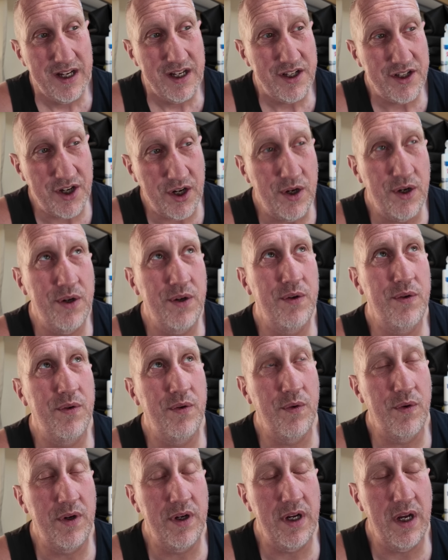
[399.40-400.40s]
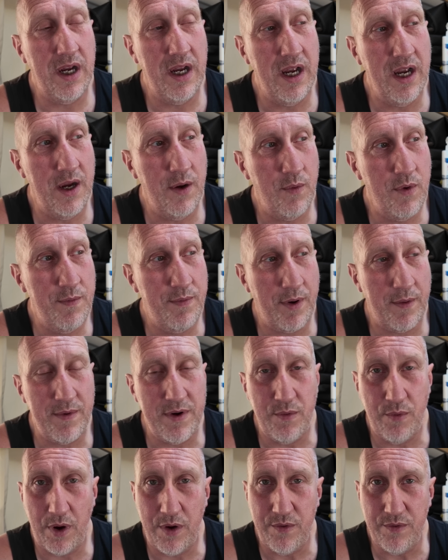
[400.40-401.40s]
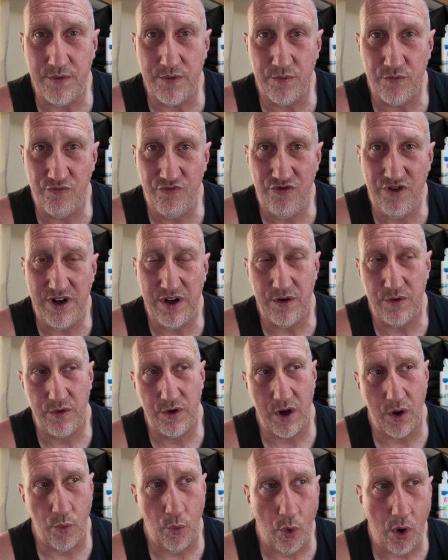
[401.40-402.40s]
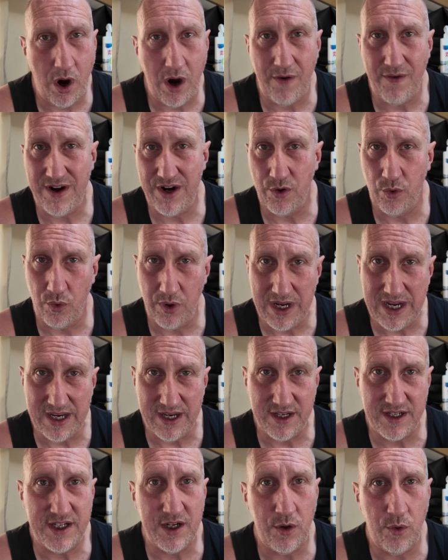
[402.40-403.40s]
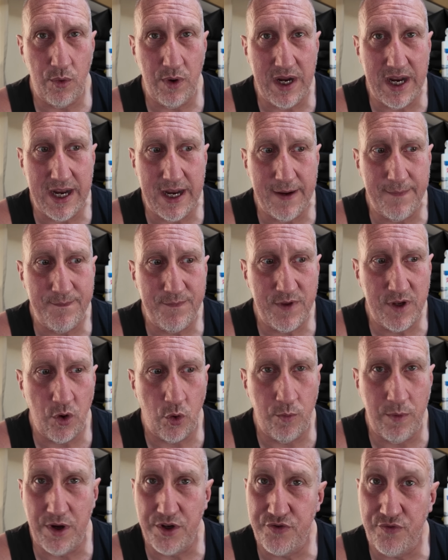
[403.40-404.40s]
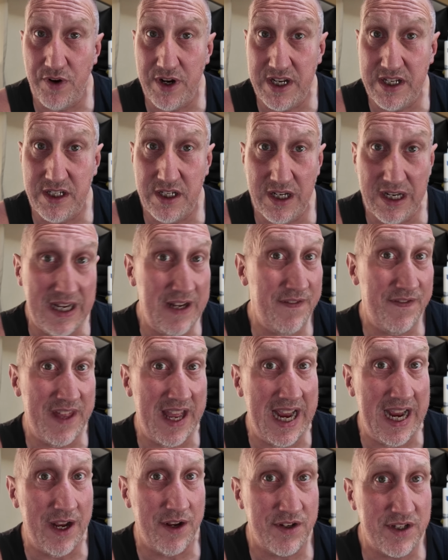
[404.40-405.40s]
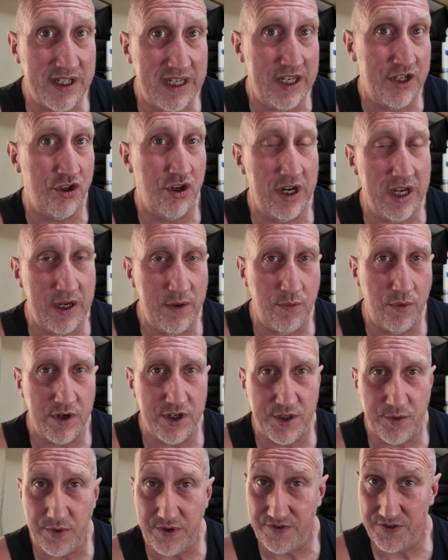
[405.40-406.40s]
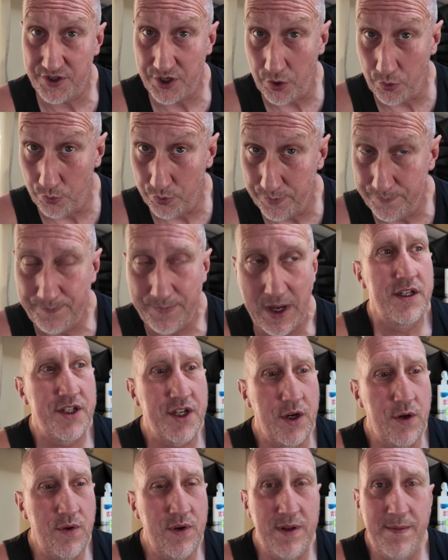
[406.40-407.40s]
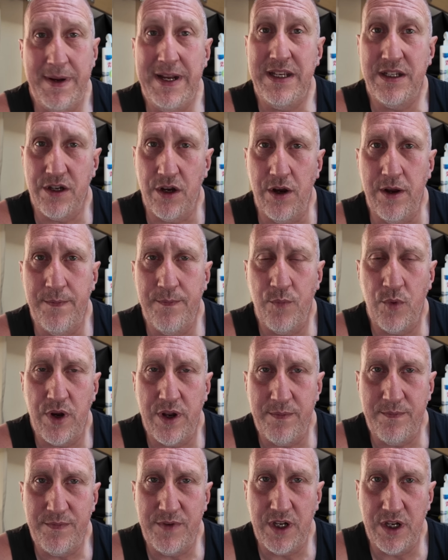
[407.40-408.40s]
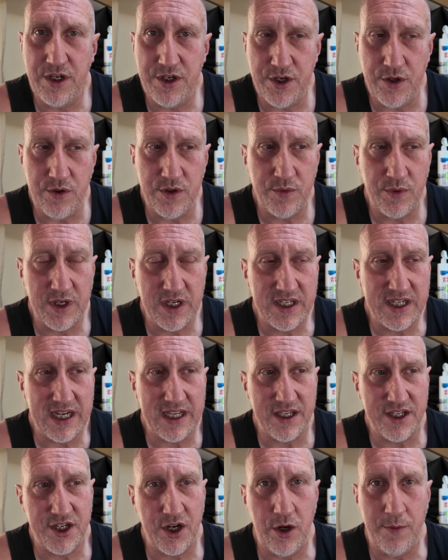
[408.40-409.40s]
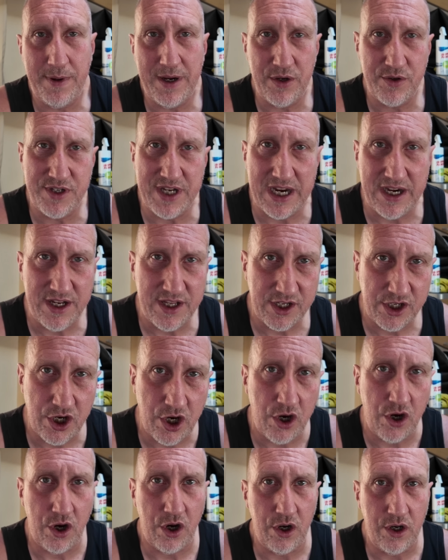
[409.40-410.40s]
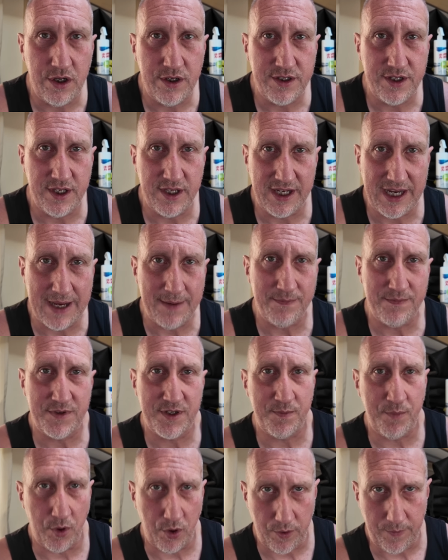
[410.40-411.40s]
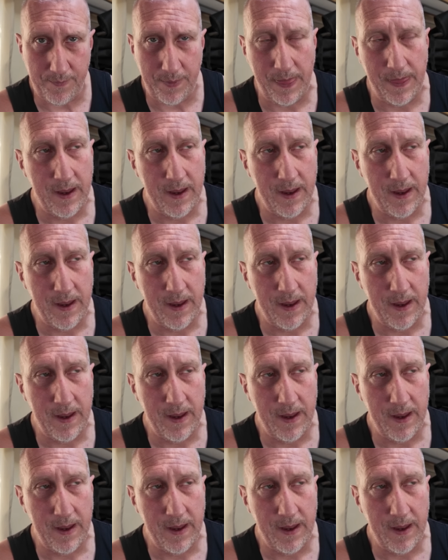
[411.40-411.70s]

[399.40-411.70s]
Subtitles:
so we probably won't wire it all in until we're almost ready to leave the house, literally, once we've sold. So in the meantime, what I'm going to do is we're going to take the solar panels down in the car to the camp spot,